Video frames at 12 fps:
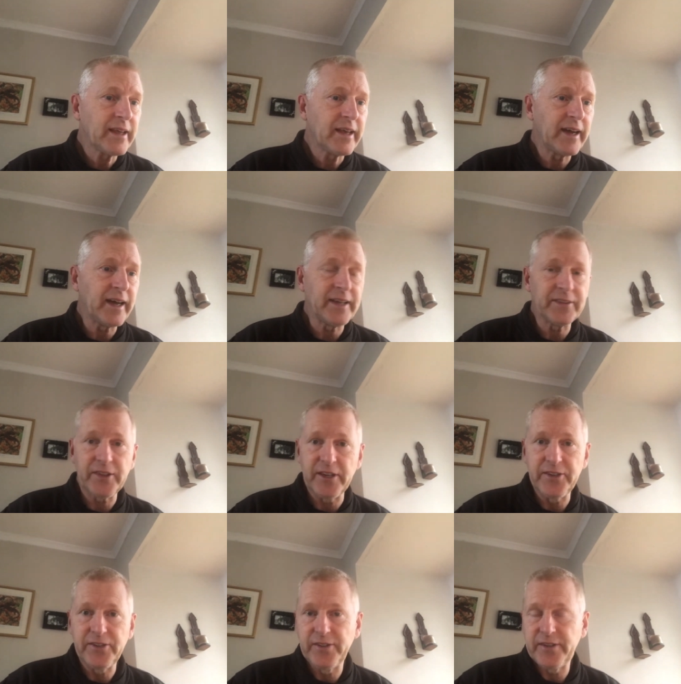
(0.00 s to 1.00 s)
And
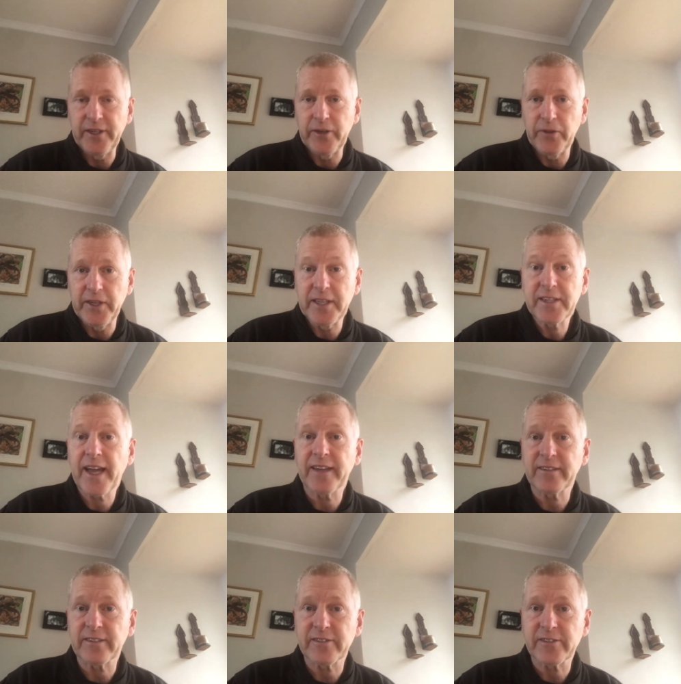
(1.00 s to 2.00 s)
the
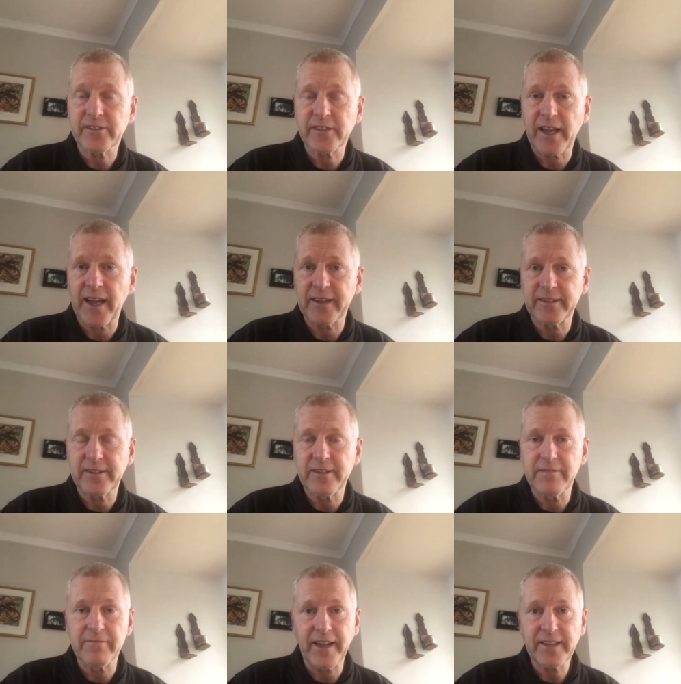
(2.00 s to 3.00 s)
attendance at
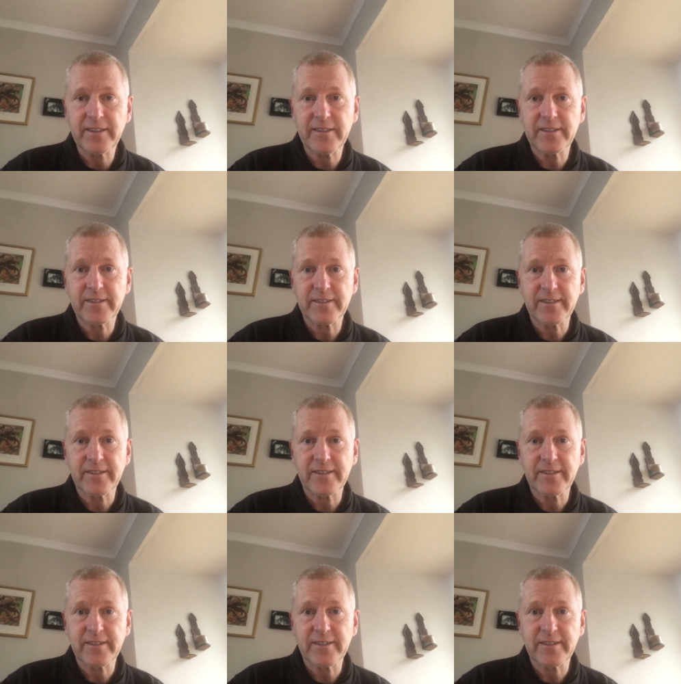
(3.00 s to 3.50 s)
events